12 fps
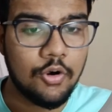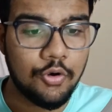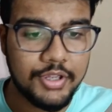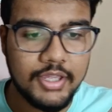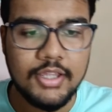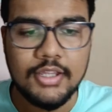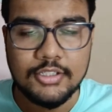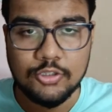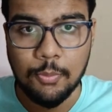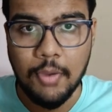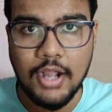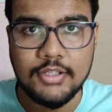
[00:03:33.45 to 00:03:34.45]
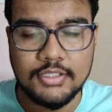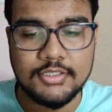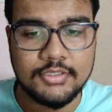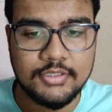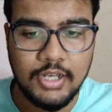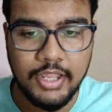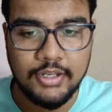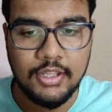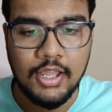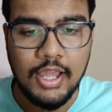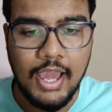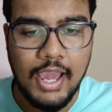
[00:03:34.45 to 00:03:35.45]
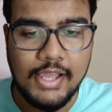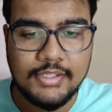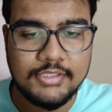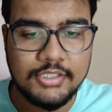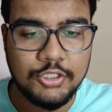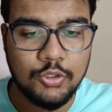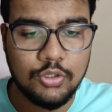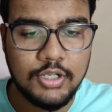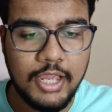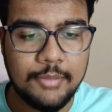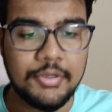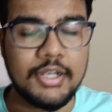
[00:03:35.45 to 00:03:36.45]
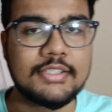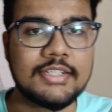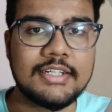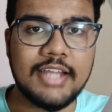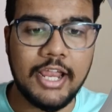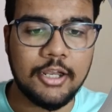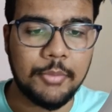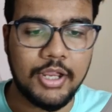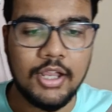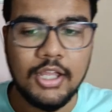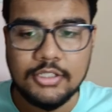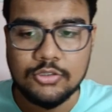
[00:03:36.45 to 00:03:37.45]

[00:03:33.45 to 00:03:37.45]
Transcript: Okay, so mark this line as you type. It's in dynamic.